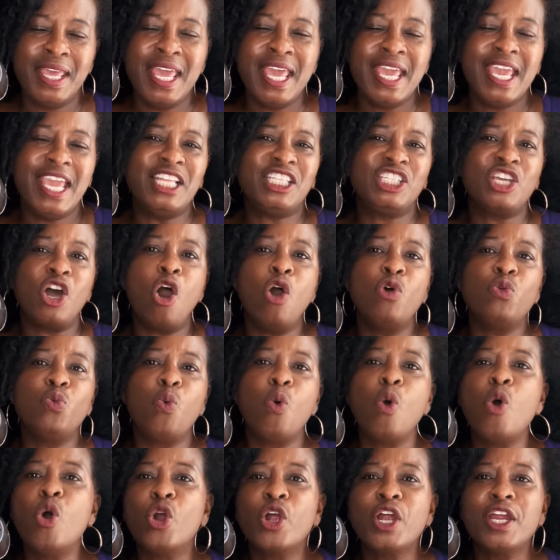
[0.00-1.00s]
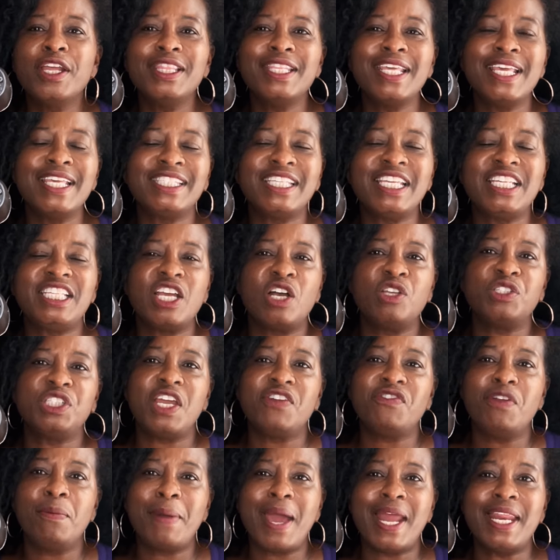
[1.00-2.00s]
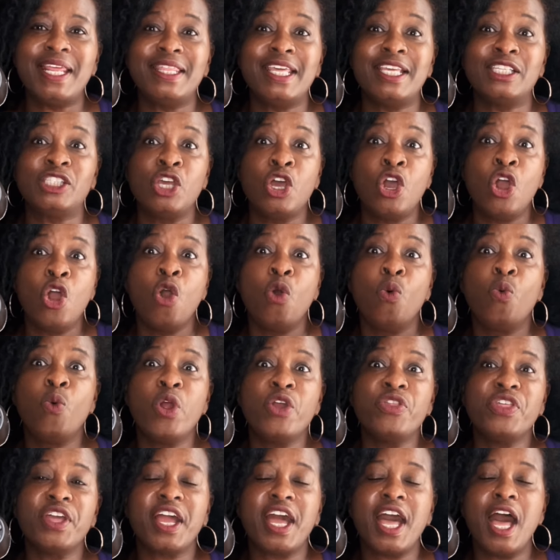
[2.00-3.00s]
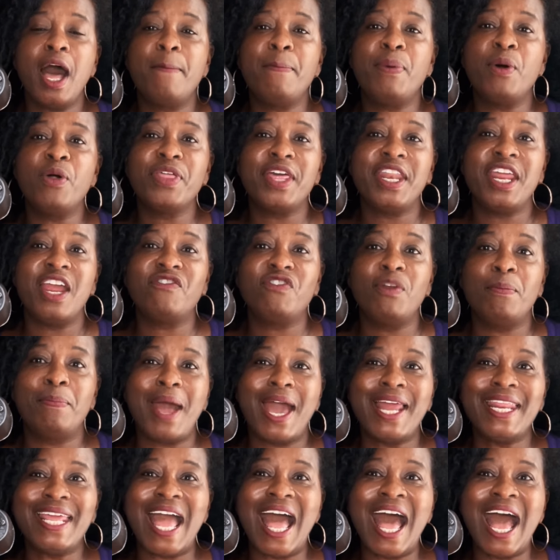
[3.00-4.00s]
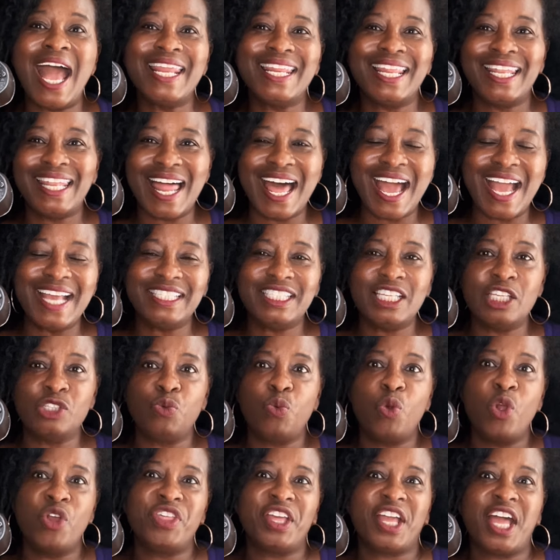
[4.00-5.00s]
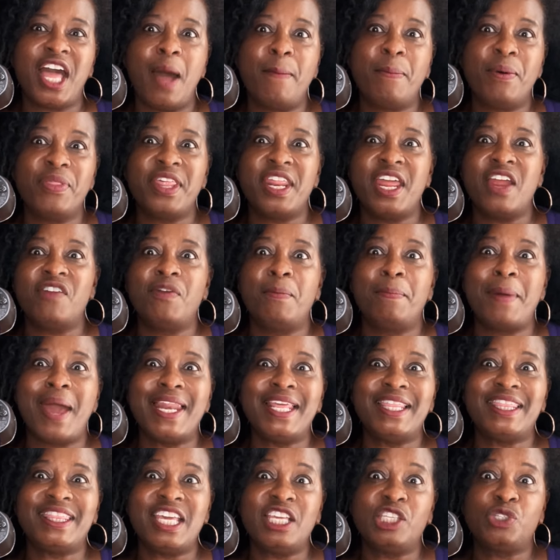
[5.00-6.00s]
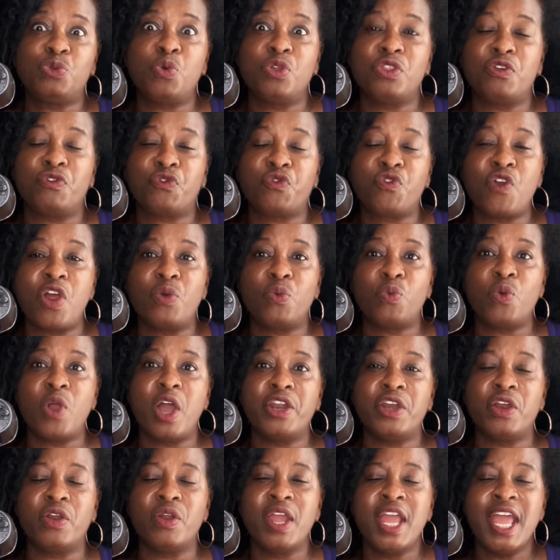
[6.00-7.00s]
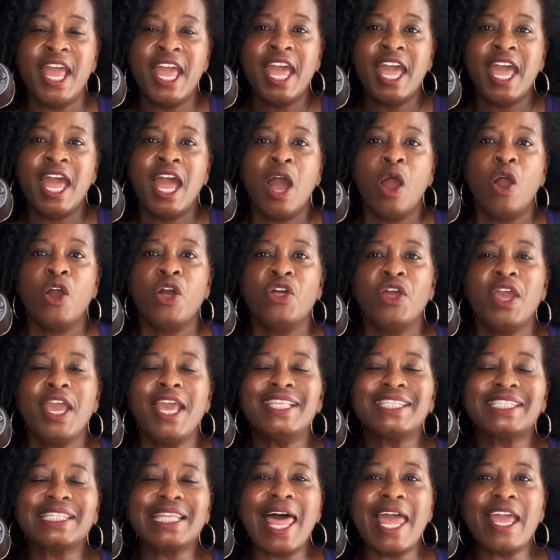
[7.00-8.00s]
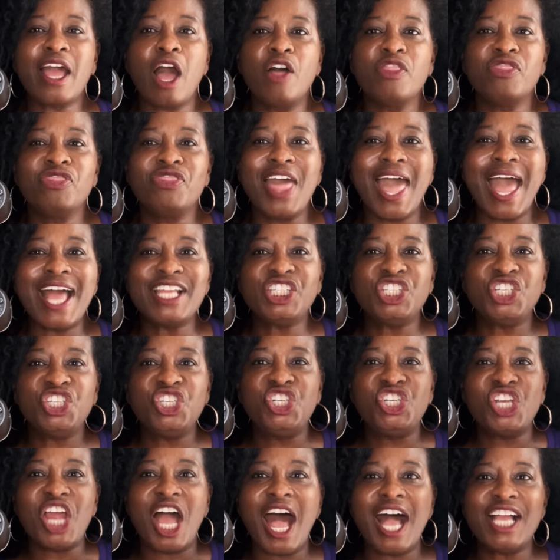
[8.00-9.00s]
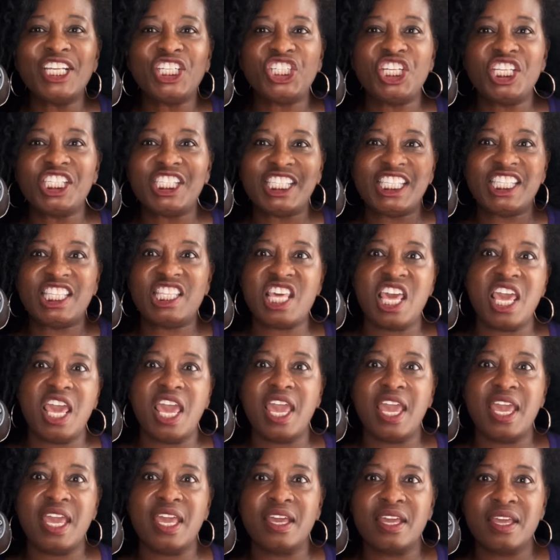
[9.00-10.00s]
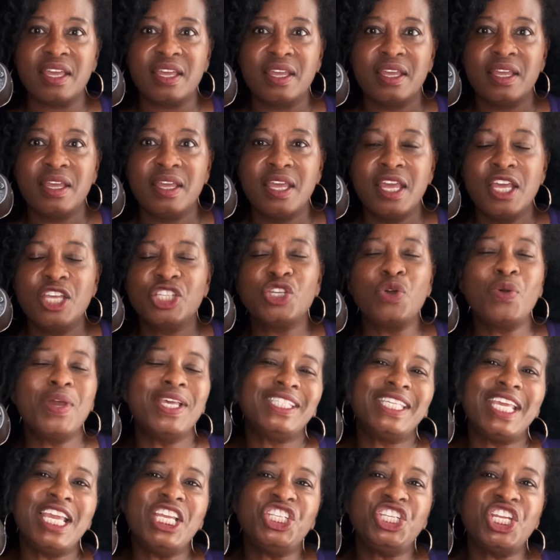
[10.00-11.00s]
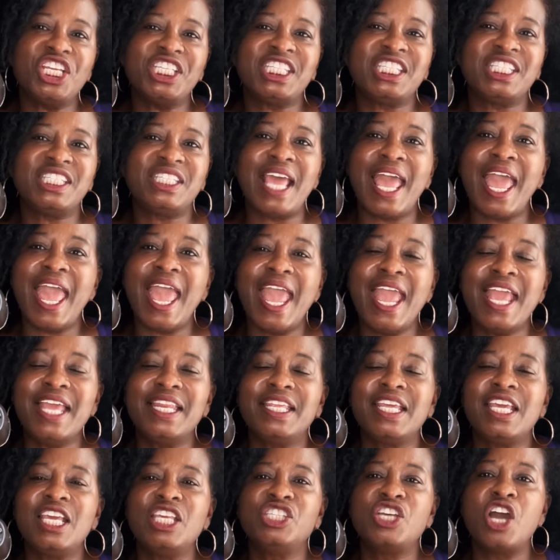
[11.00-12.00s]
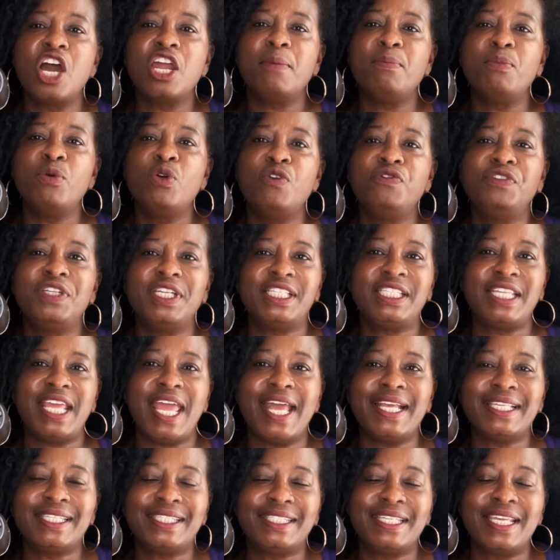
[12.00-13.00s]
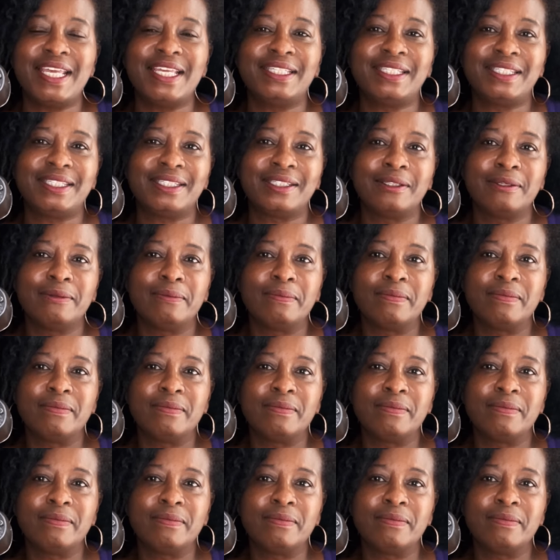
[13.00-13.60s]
He told Warren this. He tells everybody this. We're the couple that everybody idolizes. We're the couple that everybody thinks we're the front runner. It's like that's Josh's thing. So is he just saying he's going to move to Texas